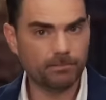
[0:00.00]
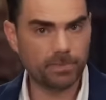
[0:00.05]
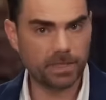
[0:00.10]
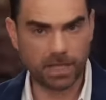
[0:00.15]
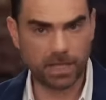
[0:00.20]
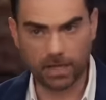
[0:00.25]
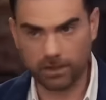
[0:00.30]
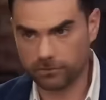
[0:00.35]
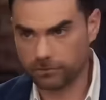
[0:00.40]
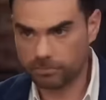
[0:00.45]

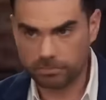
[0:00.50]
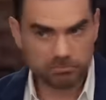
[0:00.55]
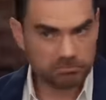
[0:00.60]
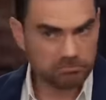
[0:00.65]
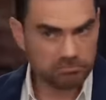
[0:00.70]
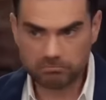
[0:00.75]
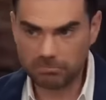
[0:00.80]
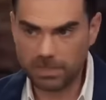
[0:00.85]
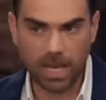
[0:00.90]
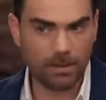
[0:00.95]
Because
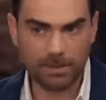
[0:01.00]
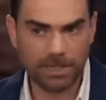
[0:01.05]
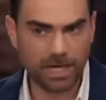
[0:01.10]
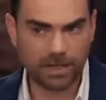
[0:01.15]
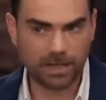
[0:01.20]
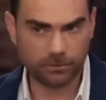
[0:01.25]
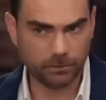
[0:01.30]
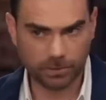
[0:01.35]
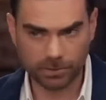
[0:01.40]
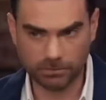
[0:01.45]
yeah, I mean,
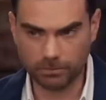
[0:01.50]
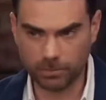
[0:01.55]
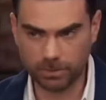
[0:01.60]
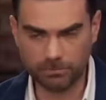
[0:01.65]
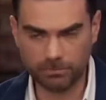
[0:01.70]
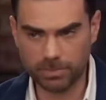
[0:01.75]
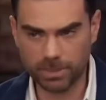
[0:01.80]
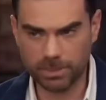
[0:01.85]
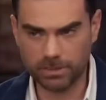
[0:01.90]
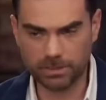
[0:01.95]
I too would,
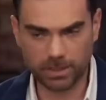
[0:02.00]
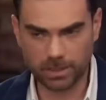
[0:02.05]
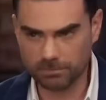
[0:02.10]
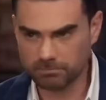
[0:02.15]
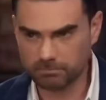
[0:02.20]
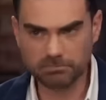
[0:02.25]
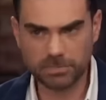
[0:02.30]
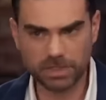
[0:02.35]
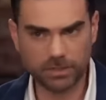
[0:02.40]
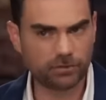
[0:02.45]
would be
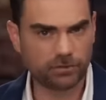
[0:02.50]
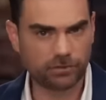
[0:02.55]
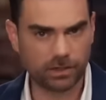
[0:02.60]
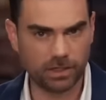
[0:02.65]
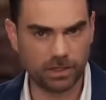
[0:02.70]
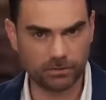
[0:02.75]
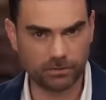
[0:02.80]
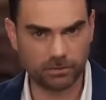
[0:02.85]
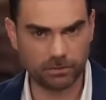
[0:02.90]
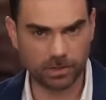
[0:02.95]
uh,
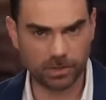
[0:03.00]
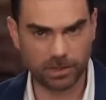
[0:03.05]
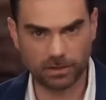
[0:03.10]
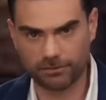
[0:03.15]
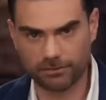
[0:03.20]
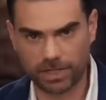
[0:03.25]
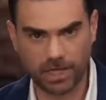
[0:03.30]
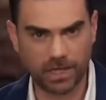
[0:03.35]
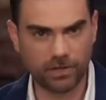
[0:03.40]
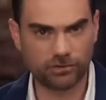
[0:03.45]
interested in some
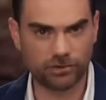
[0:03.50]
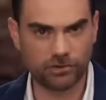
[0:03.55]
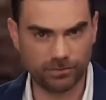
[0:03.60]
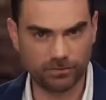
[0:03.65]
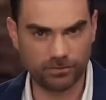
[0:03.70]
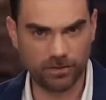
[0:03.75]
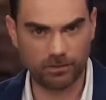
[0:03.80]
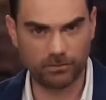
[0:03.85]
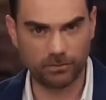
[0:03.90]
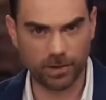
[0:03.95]
clarification
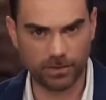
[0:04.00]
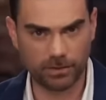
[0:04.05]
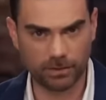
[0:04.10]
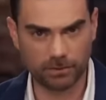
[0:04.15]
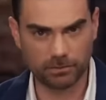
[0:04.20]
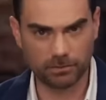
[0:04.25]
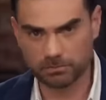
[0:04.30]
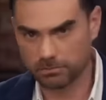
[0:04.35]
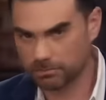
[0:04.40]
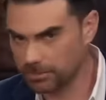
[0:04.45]
of, of
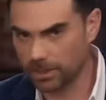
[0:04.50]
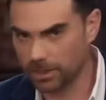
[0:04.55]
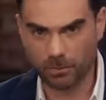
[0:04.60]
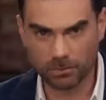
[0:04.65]
whether, you